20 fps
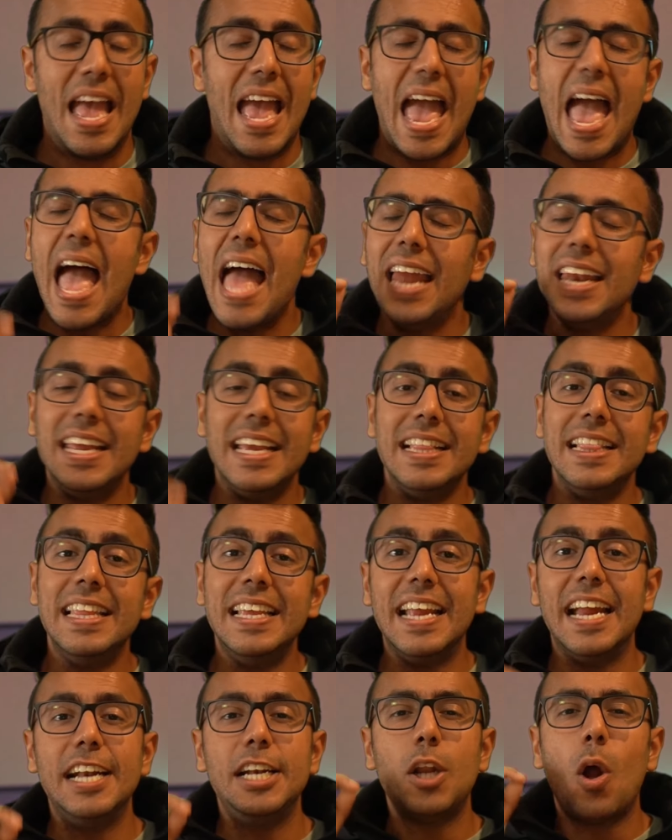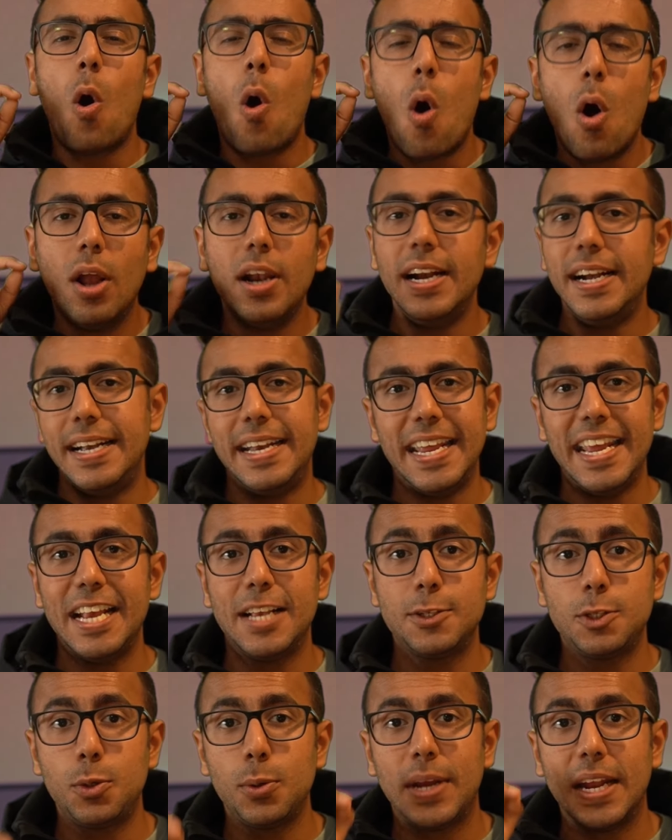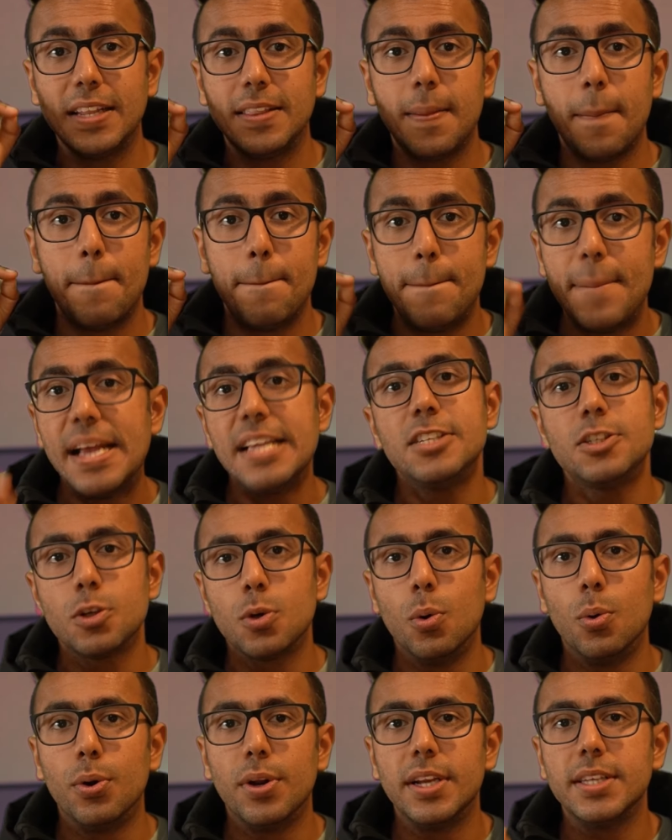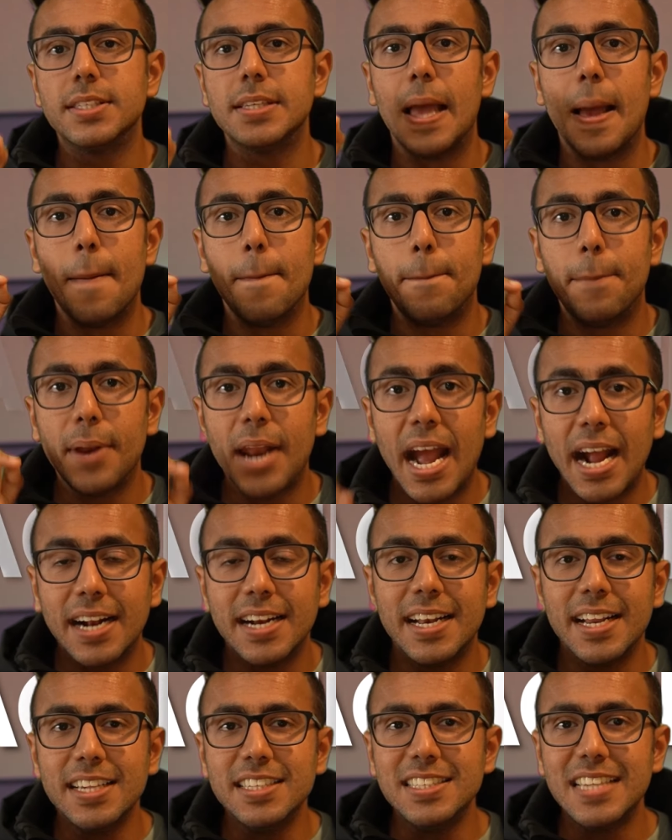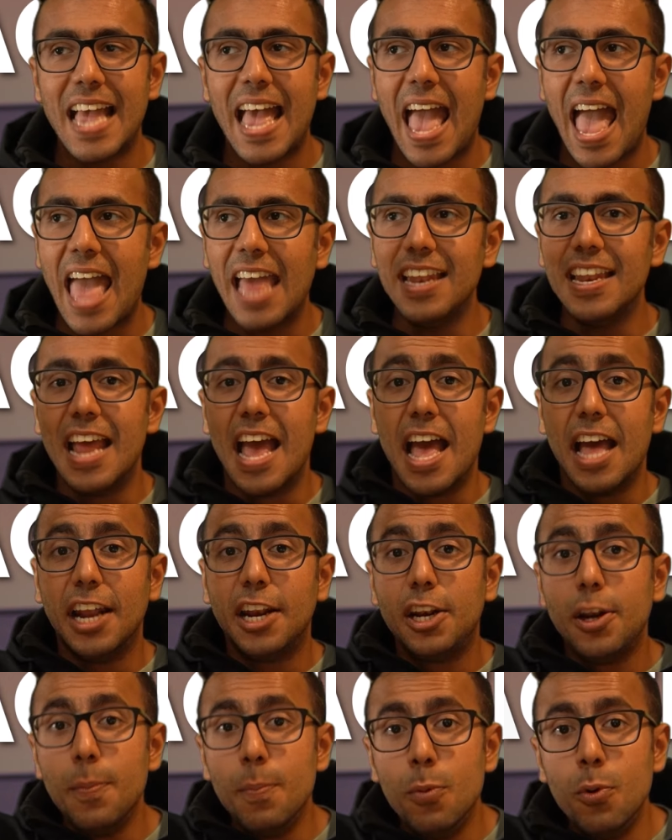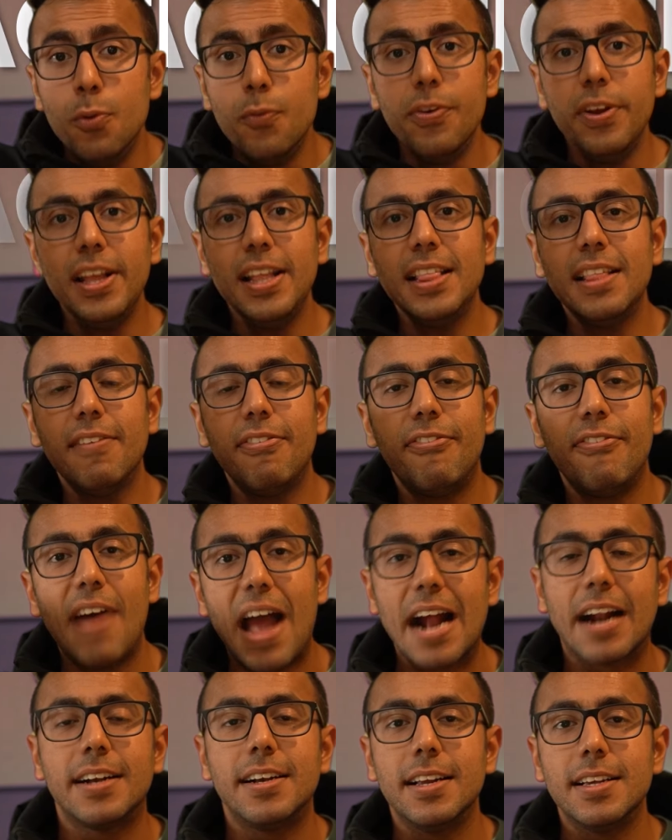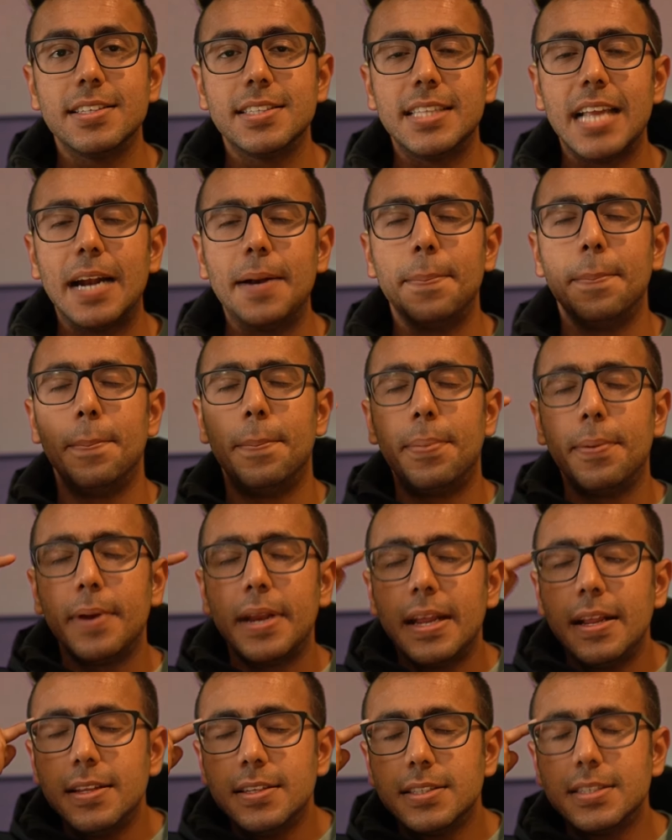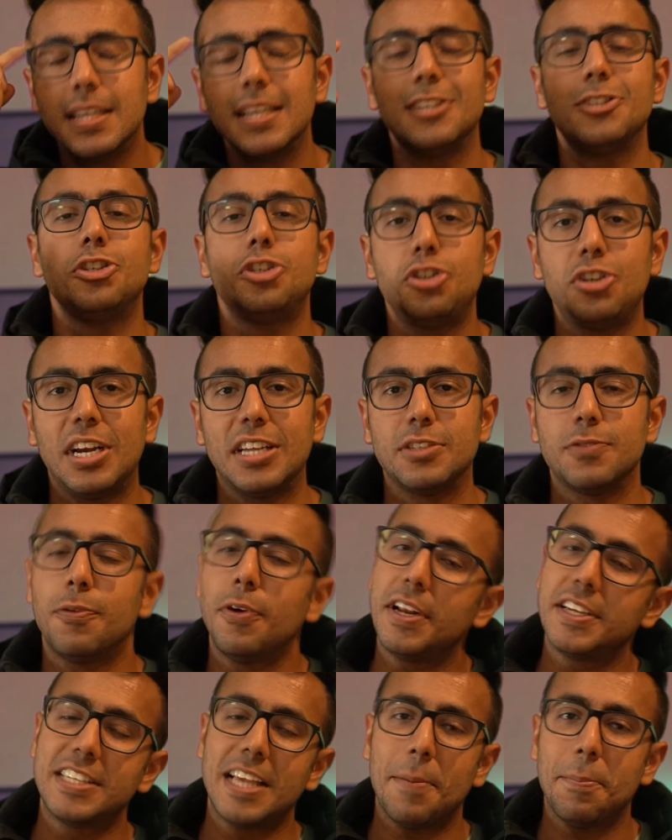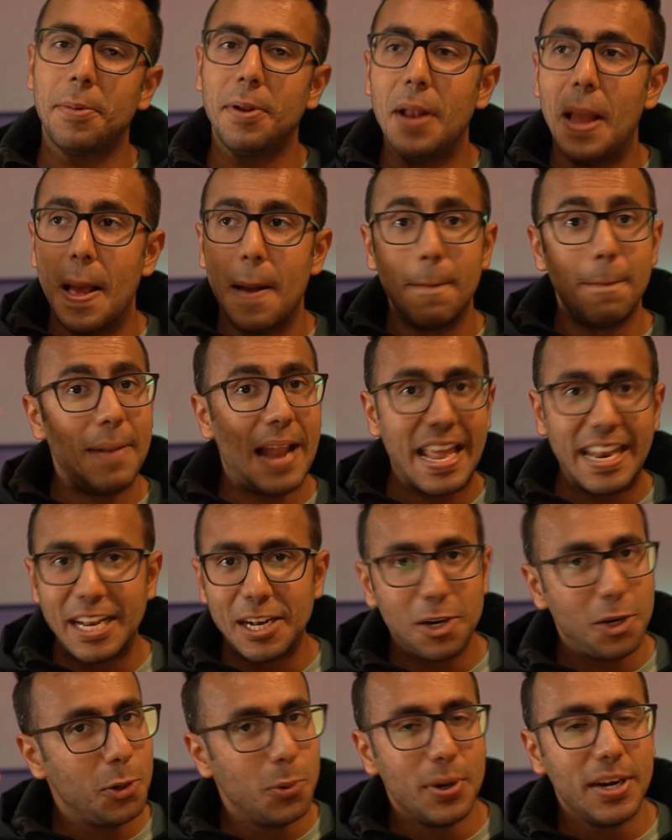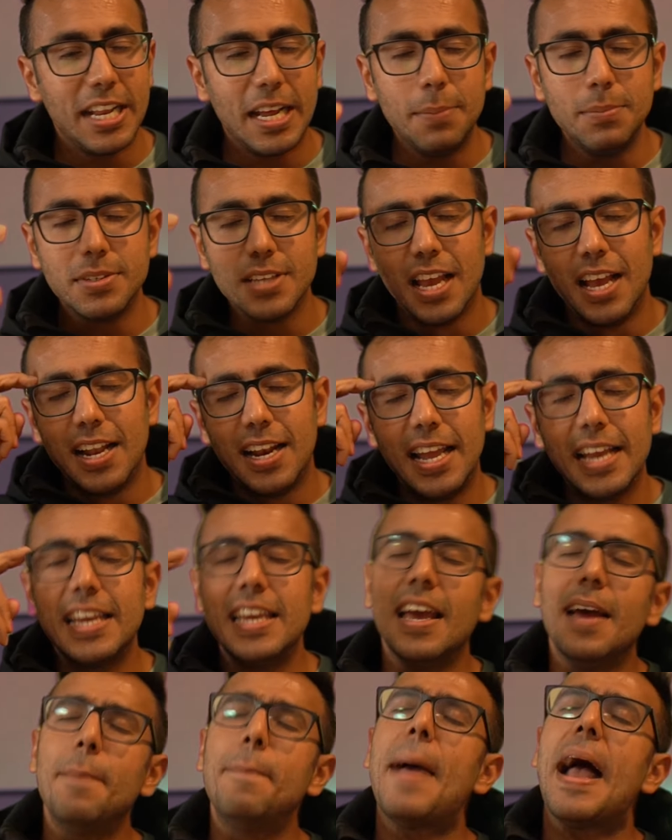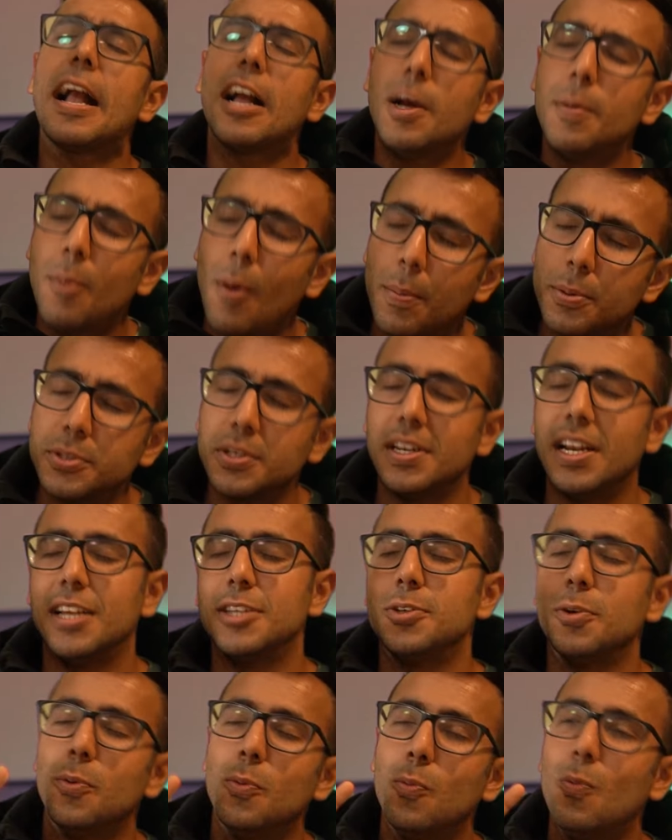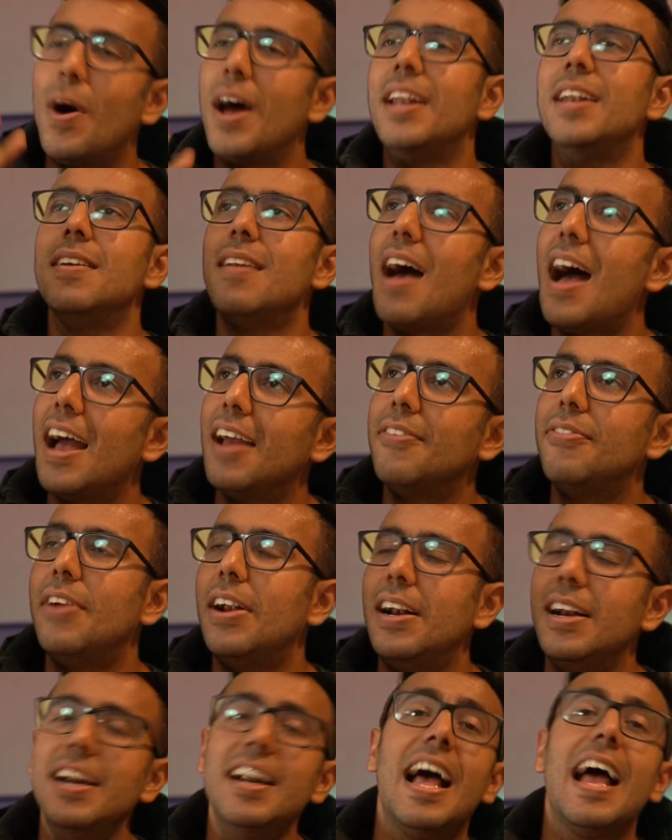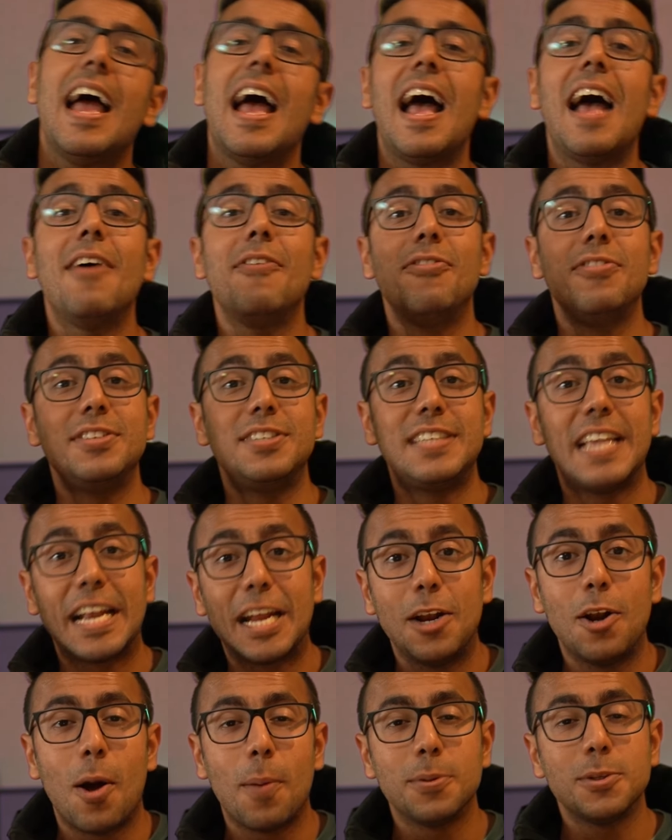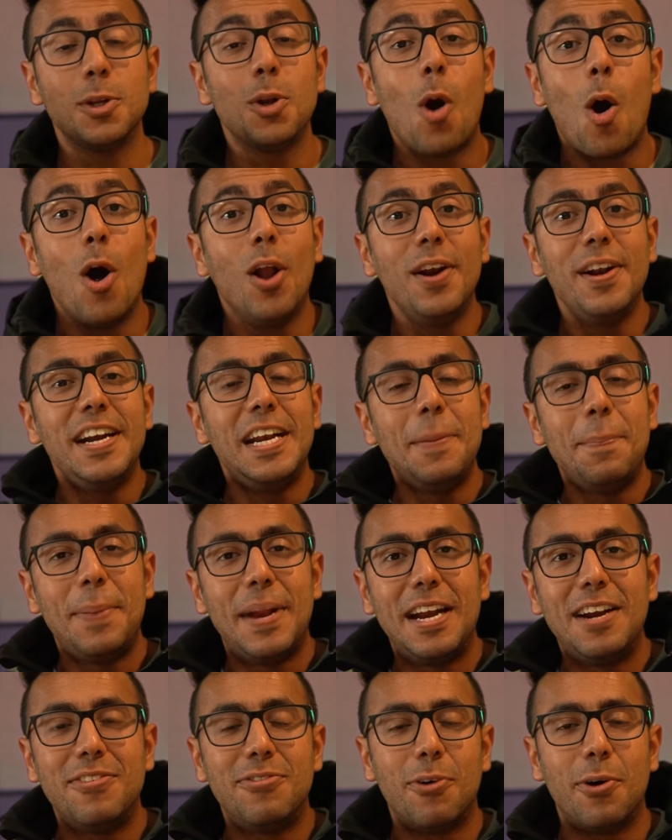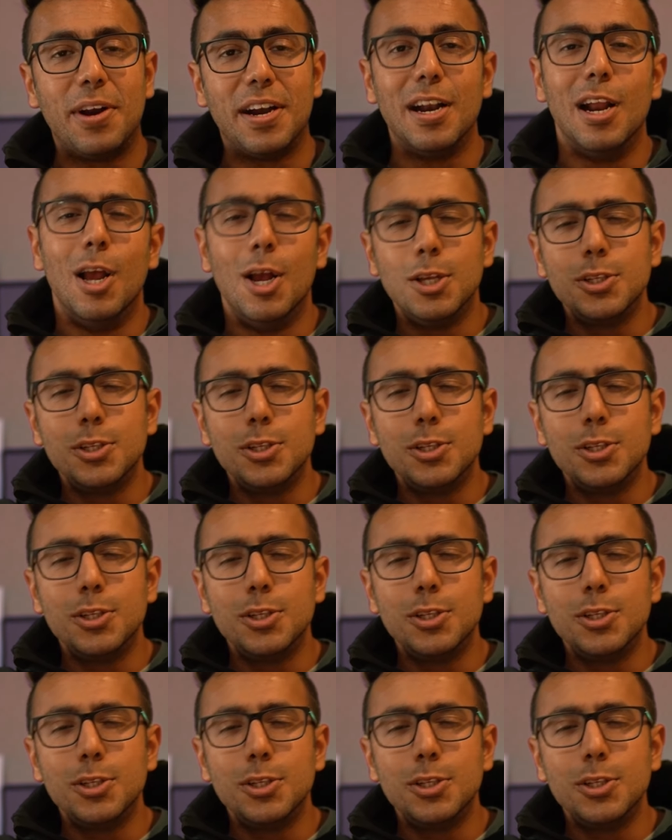And in the end, all it takes to get the best score is practice and removing the factors that brings stress. For example, planning 2 attempts, like your backup option. So one, I failed it, I have a second option already paid for it.